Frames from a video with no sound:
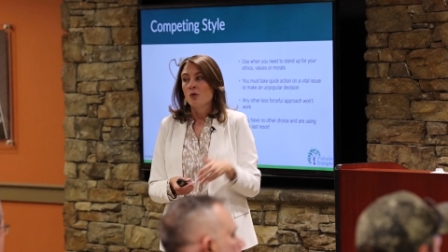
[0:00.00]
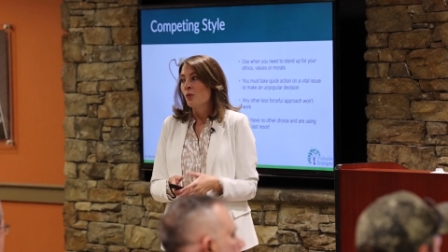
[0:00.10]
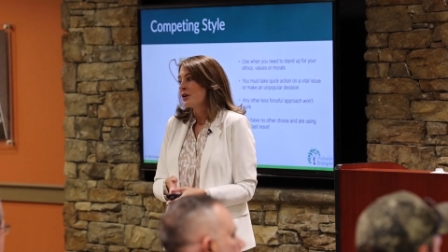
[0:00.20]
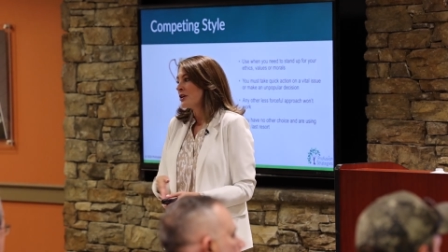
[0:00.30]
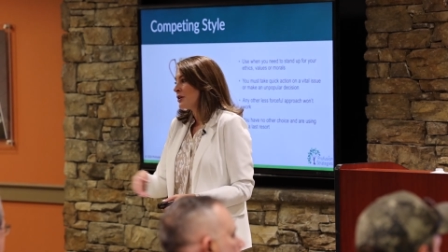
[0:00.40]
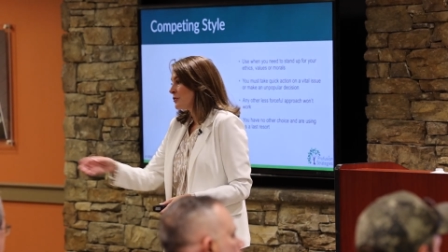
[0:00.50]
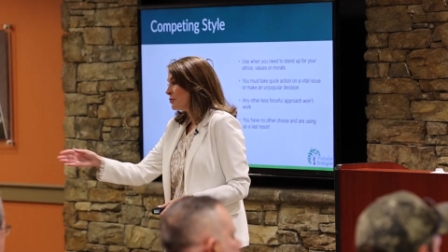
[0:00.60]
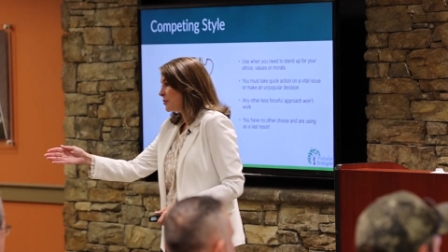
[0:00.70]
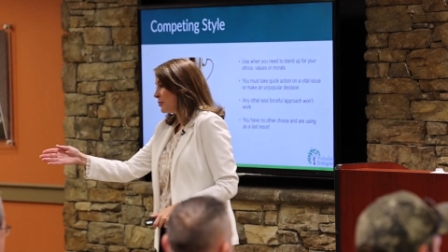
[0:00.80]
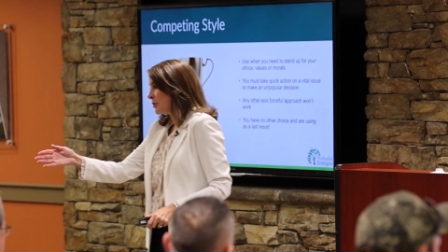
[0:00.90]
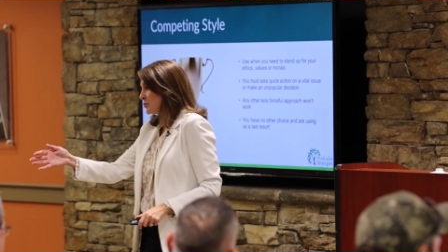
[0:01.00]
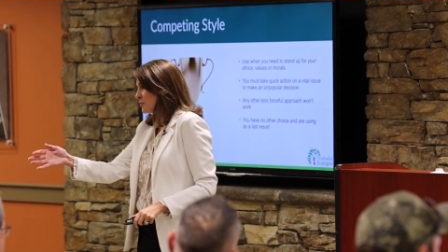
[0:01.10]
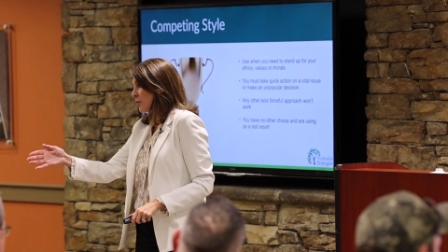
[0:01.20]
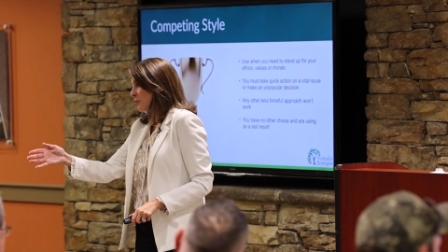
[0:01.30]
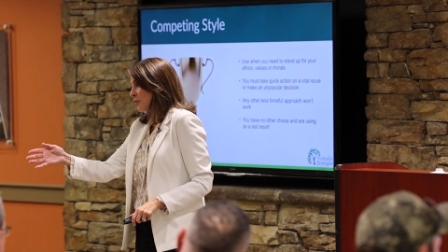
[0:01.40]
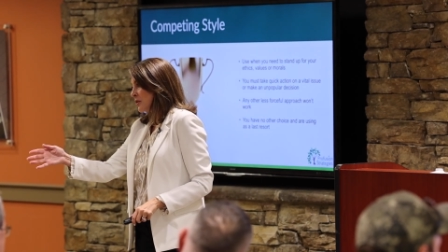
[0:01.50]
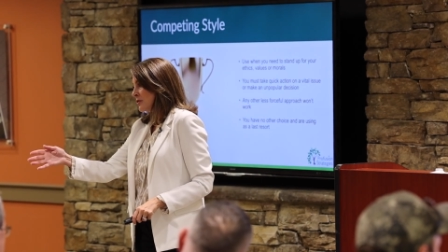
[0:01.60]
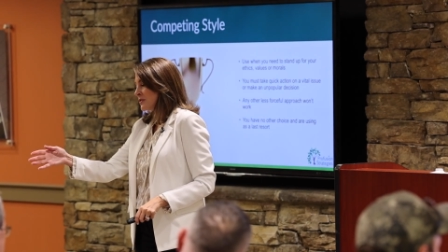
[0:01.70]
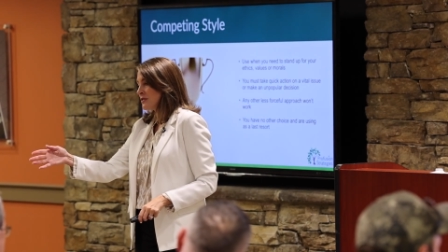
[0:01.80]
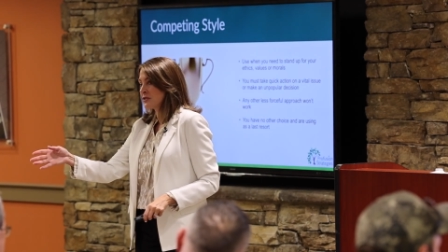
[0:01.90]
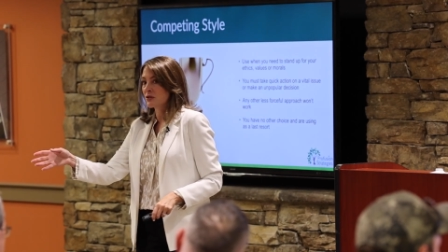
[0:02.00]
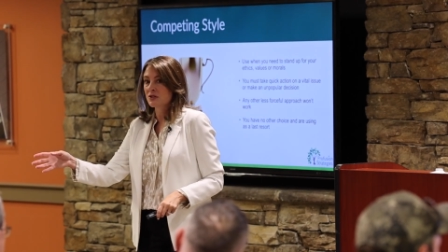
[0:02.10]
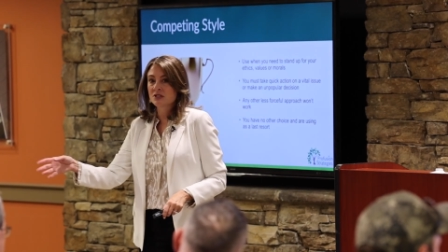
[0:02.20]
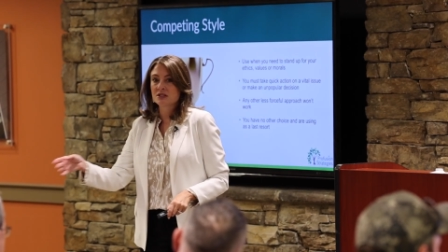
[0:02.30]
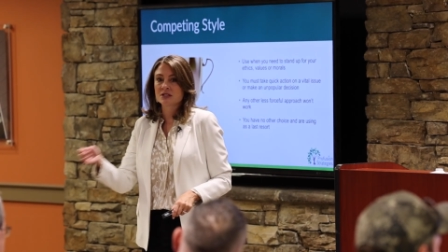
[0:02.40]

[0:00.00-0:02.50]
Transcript: when another approach won't work. This is Chris's